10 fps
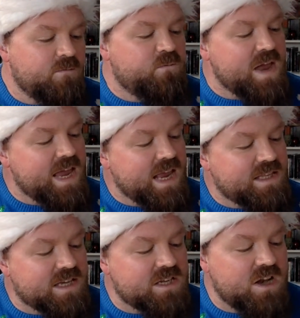"Figgy
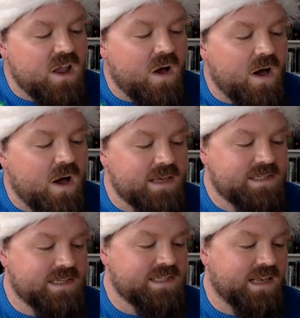doesn't lie,"
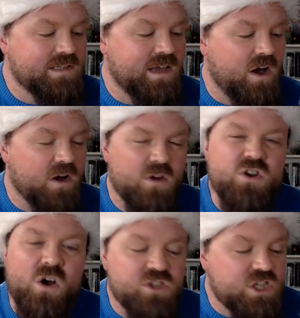said Santiago.
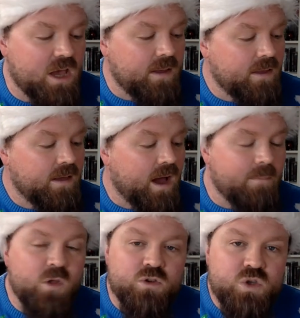
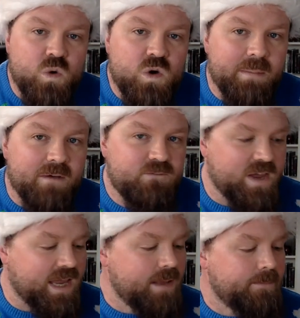"I'm not talking about
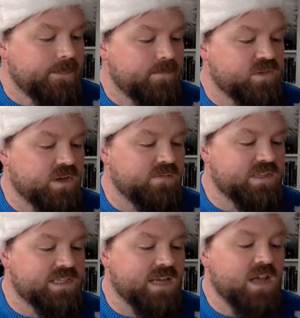Figgy," Donovan
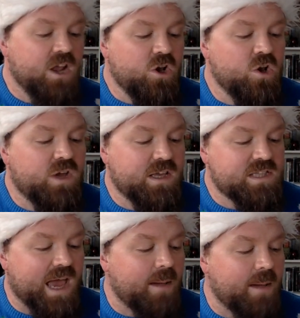said, looking
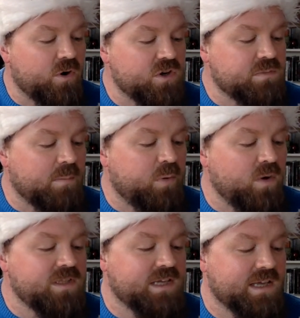to Ambrose but
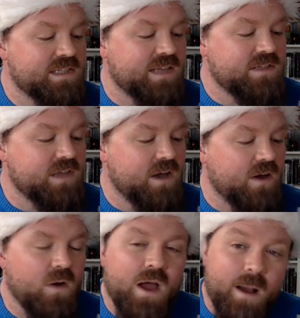pointing at
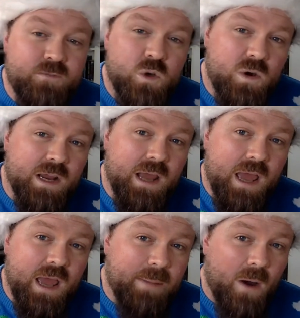Santiago. "I'm talking
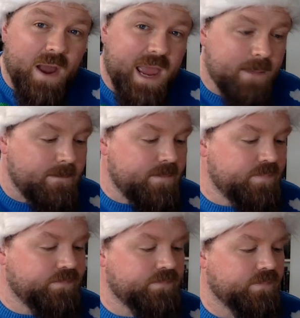about him."
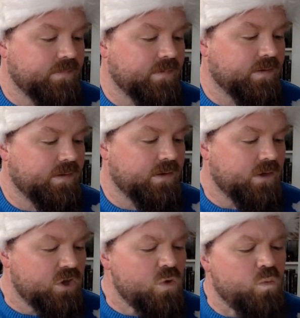
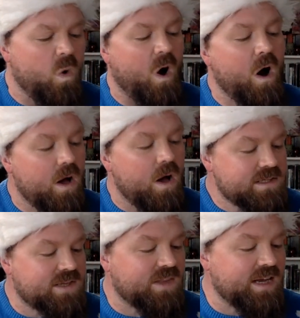"You what?"
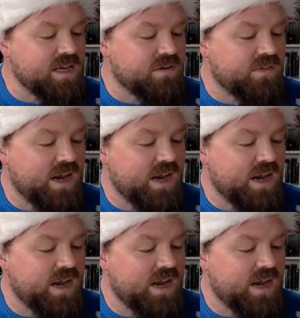said the leader of the